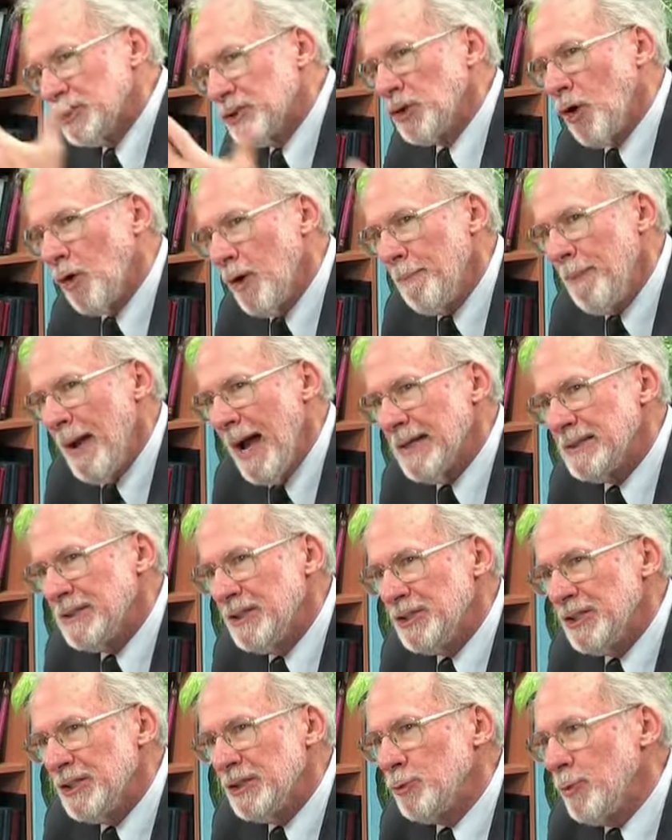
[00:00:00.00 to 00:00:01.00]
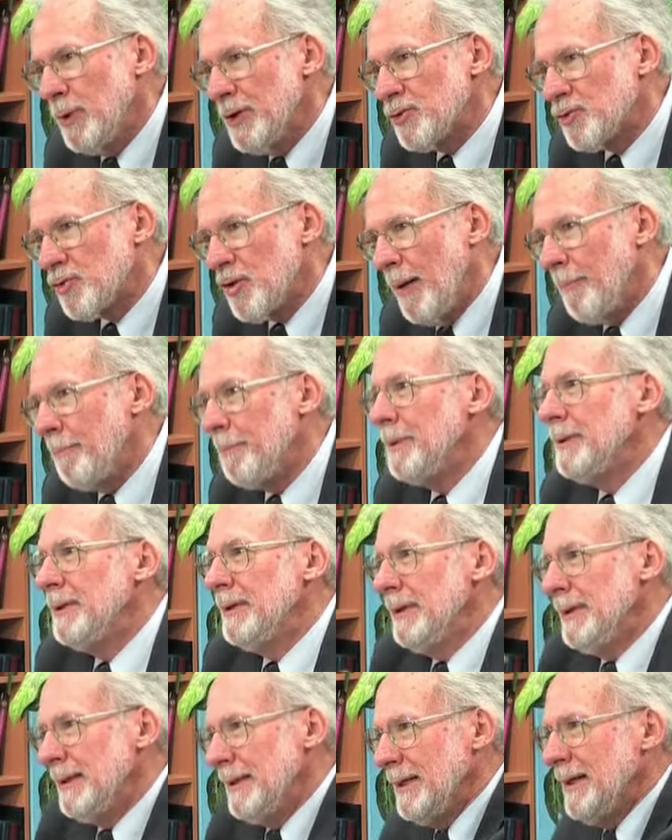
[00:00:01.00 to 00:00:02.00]
sword passages would trump
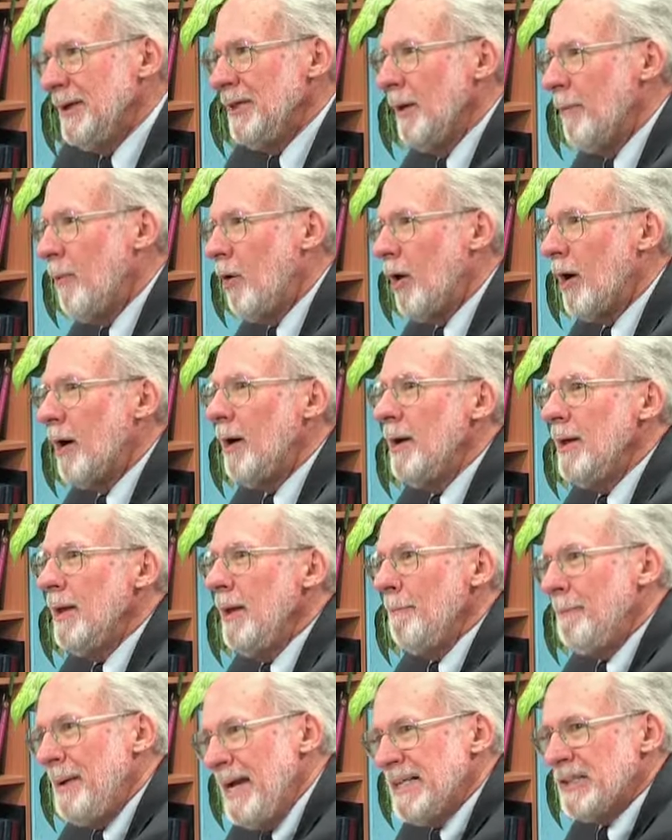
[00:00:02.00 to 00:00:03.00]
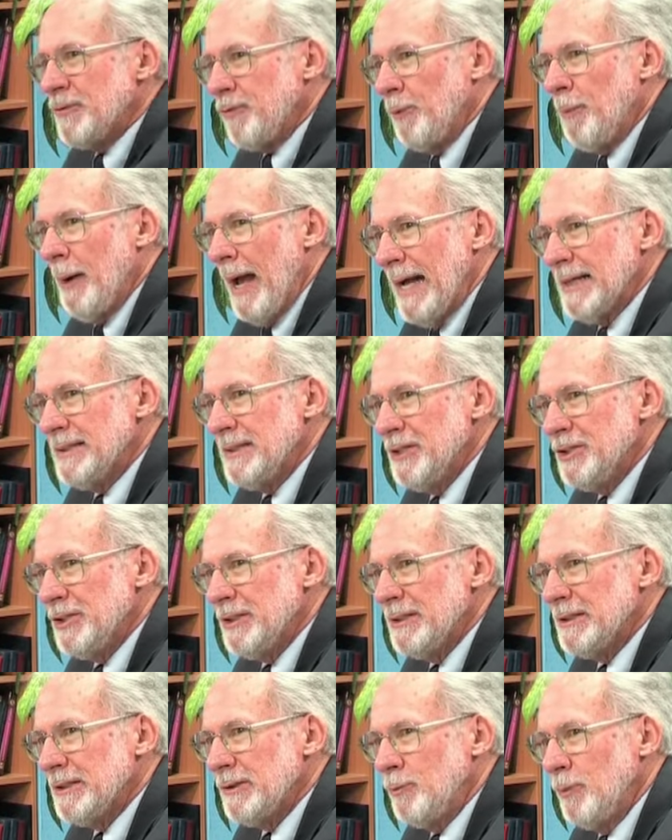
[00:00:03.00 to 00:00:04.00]
the more peaceful
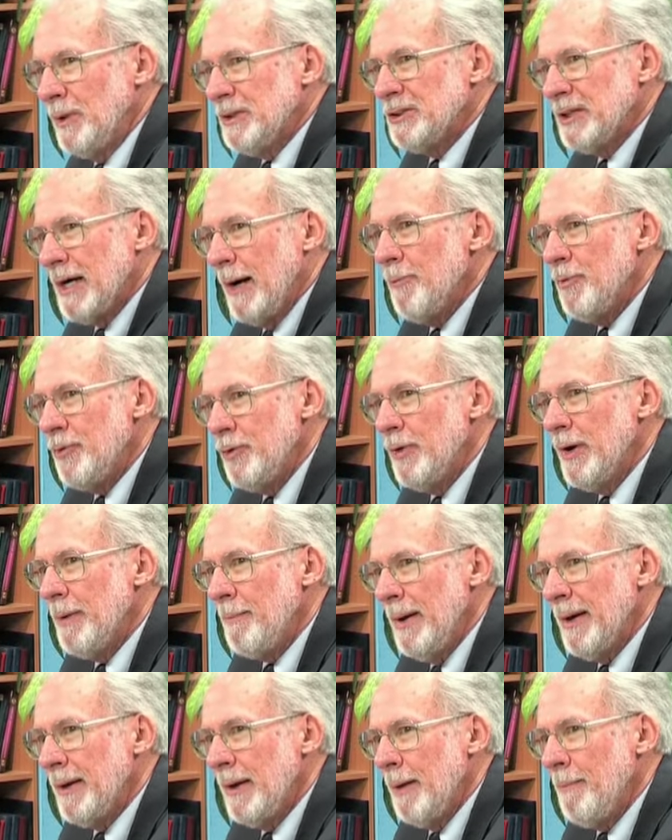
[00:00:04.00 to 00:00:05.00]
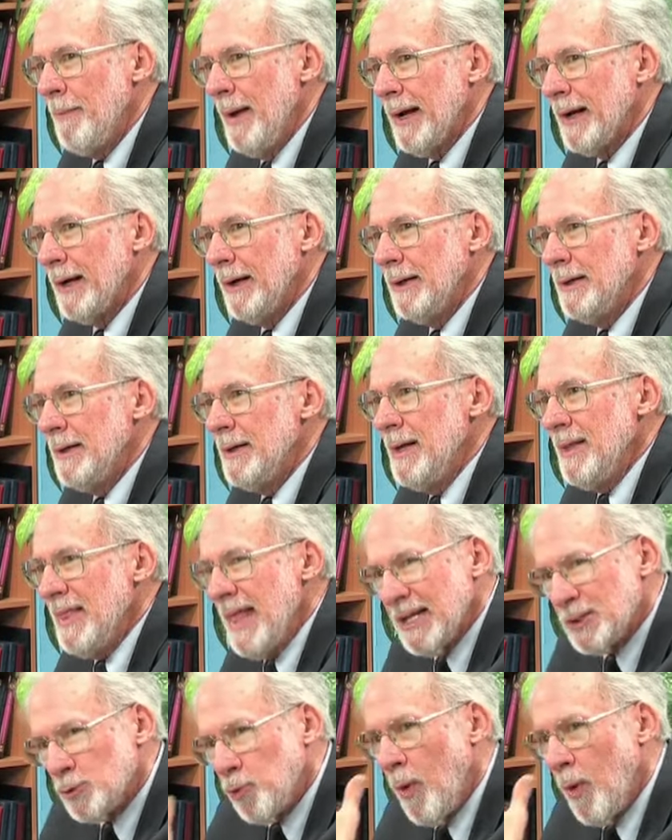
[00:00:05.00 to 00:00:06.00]
passages which come through in Mecca. That's